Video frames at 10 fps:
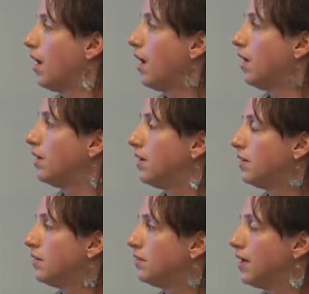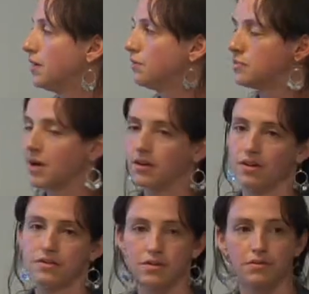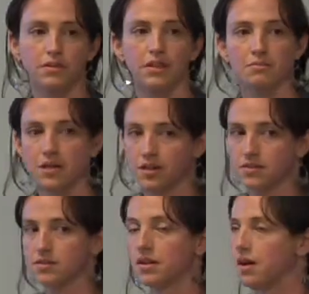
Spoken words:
And their language backgrounds are really mixed.